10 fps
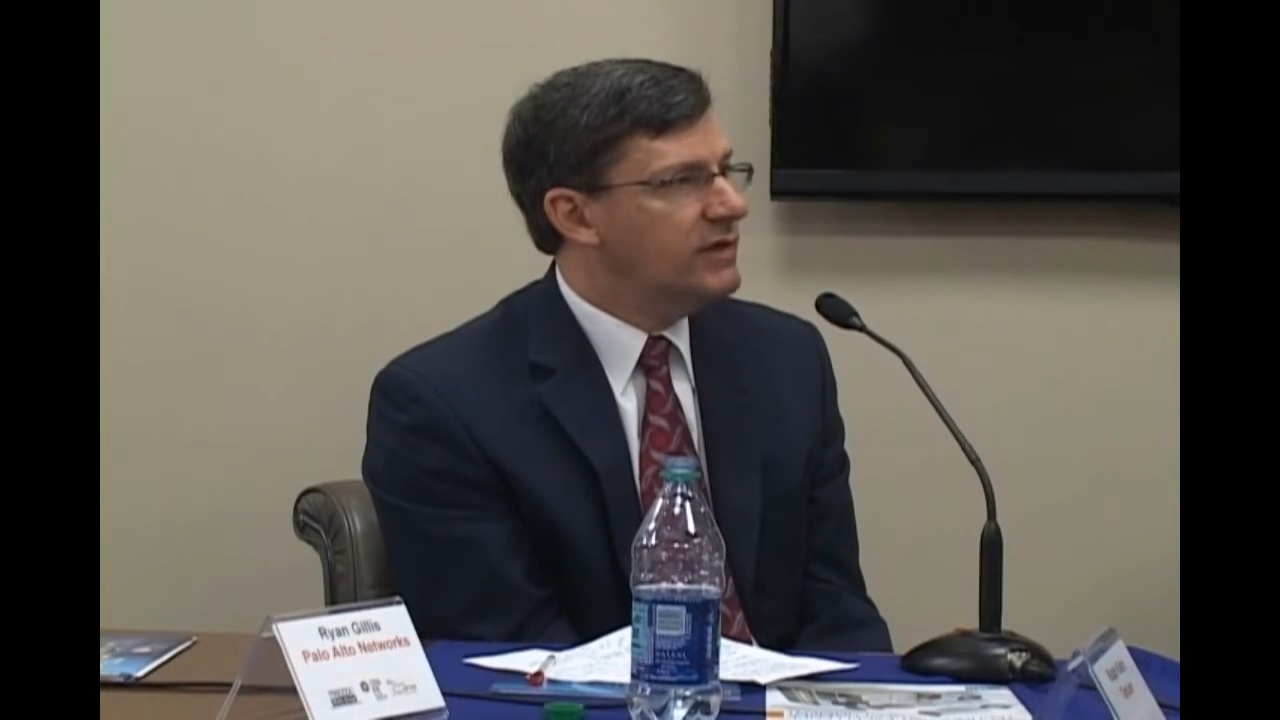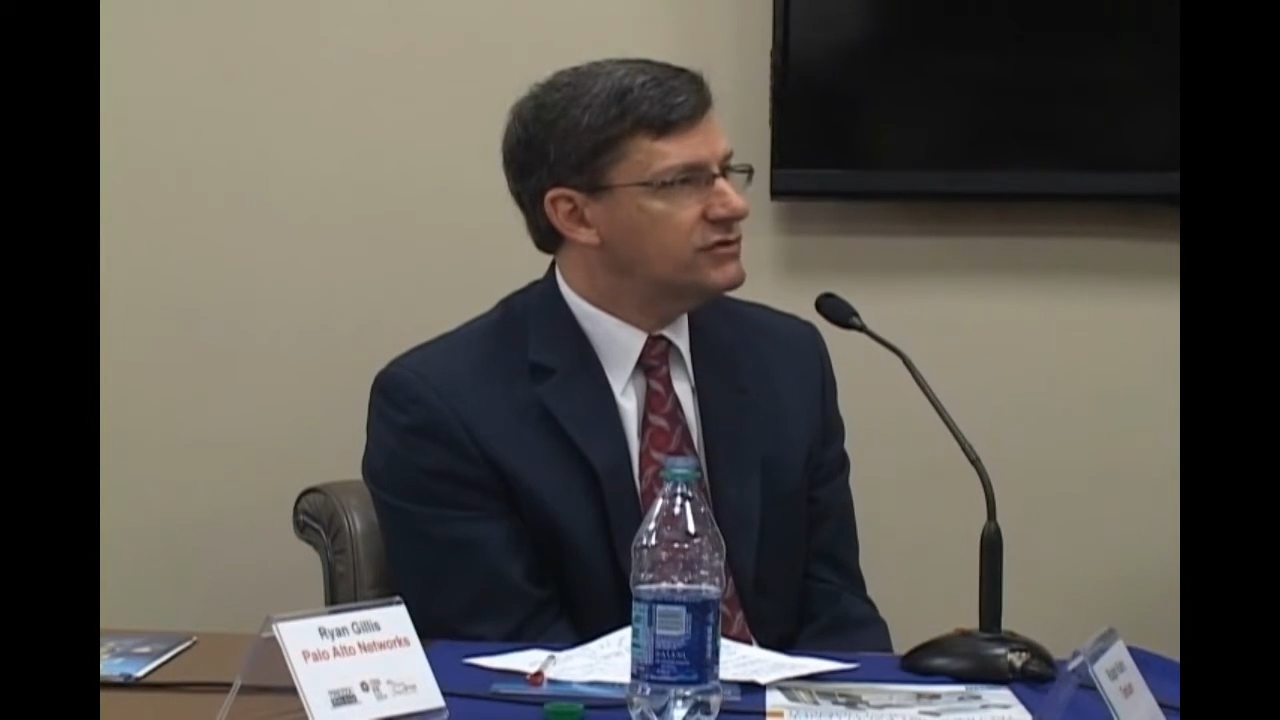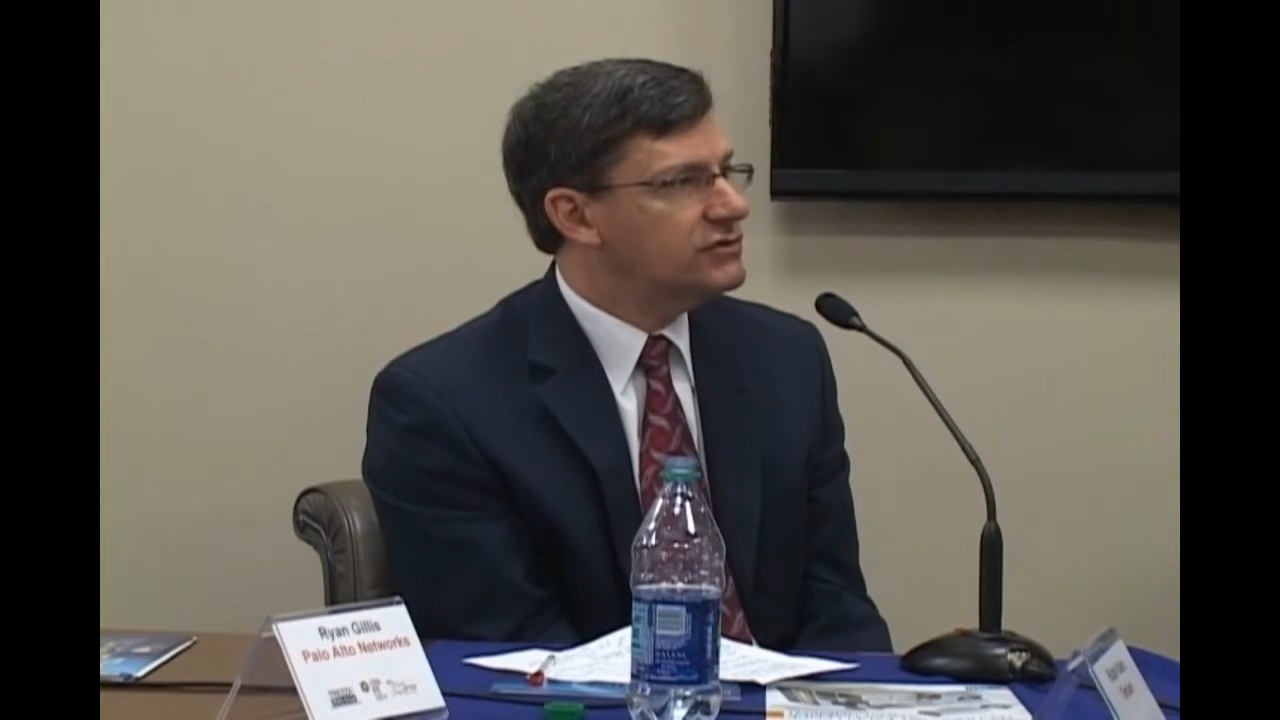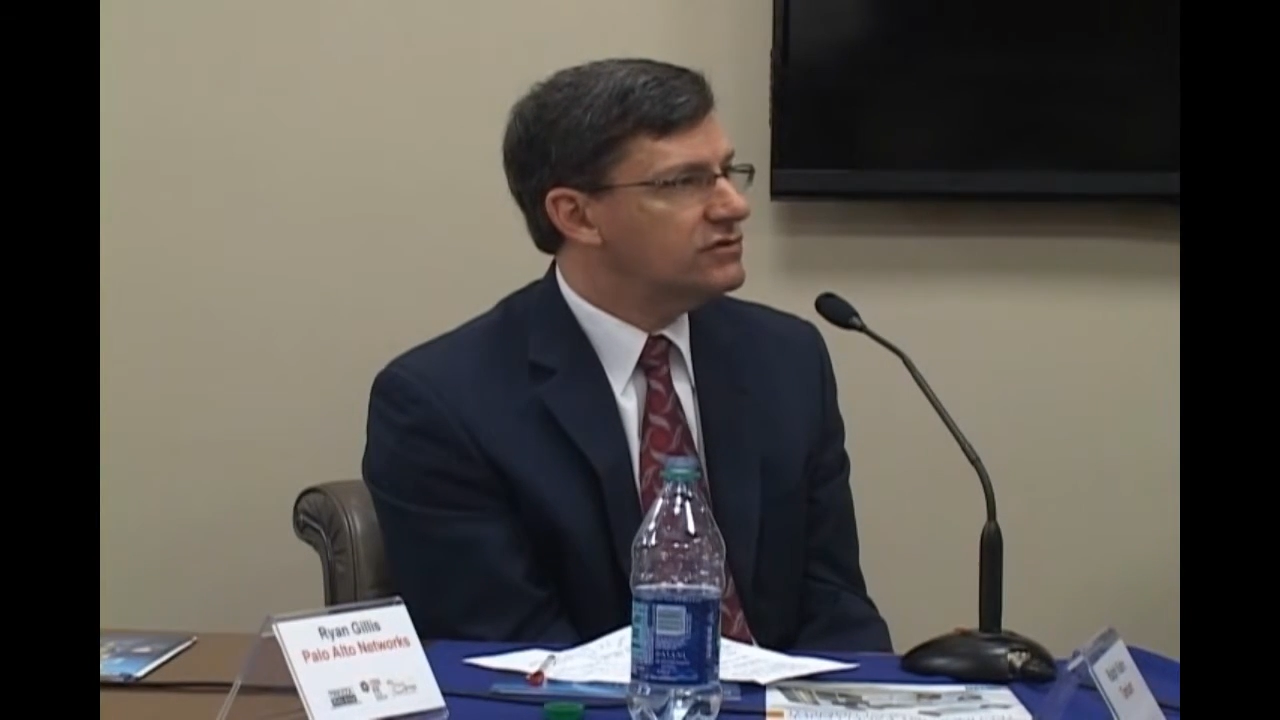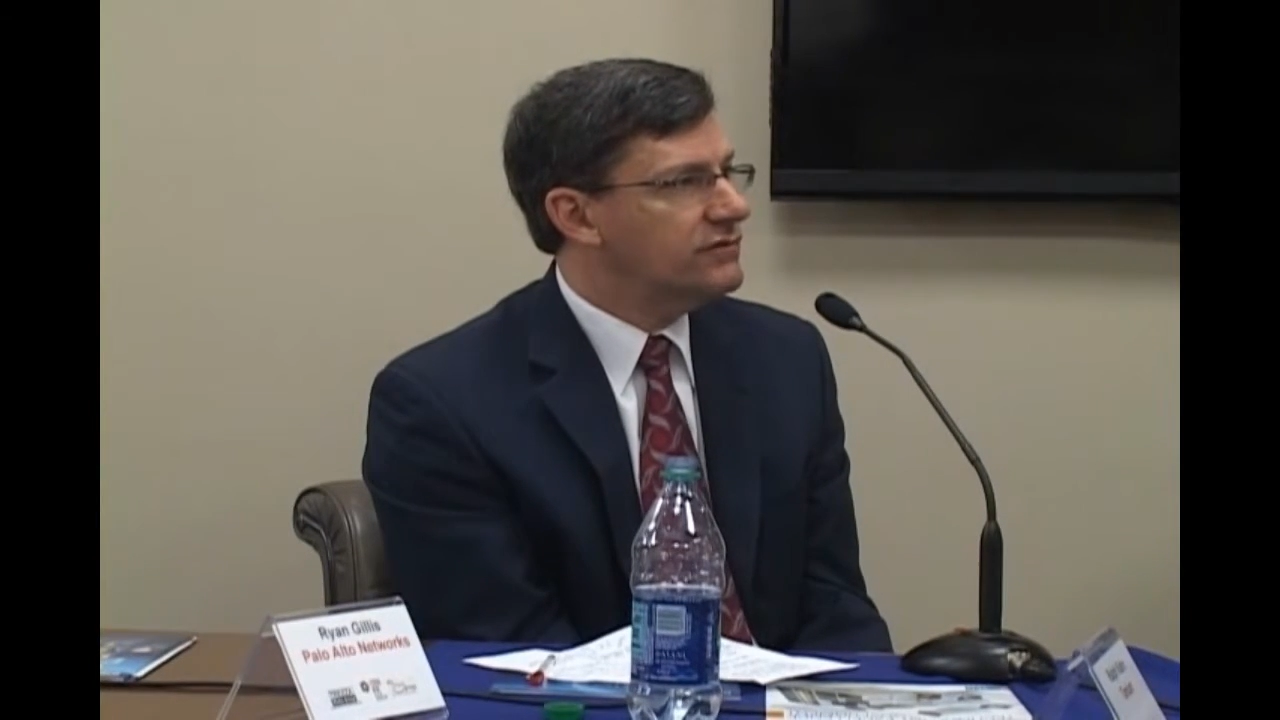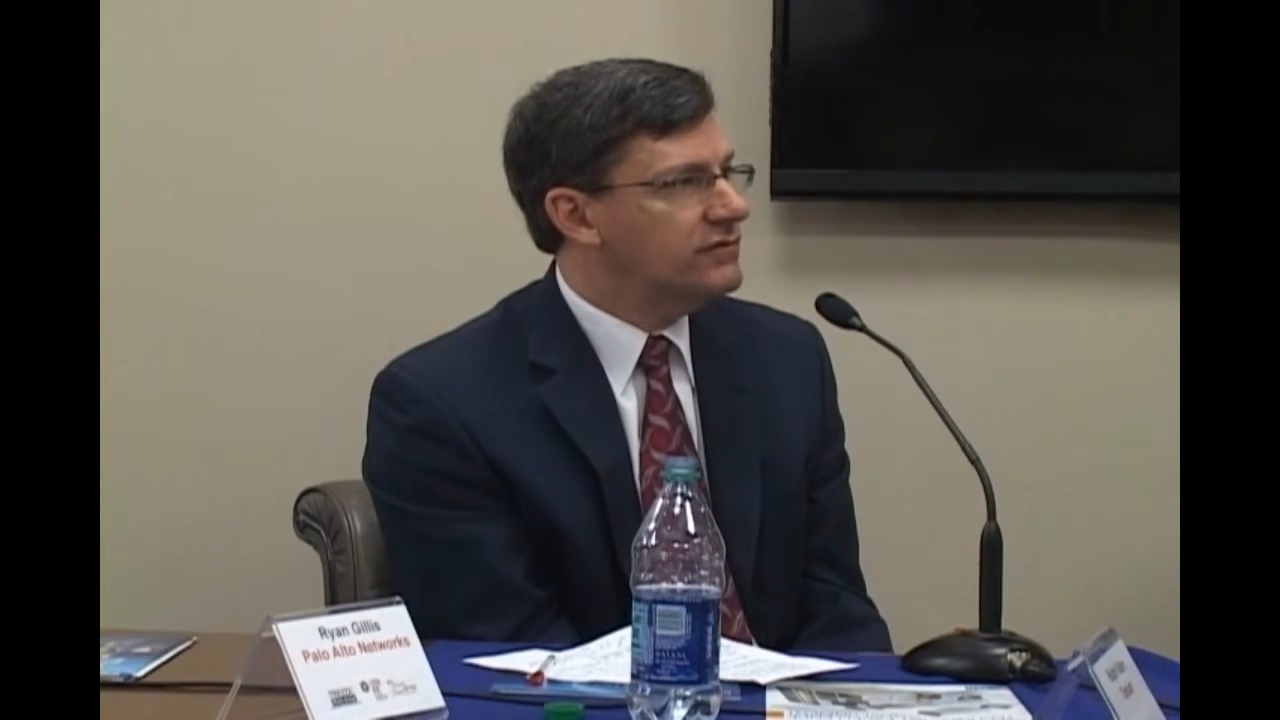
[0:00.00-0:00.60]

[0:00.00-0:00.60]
measure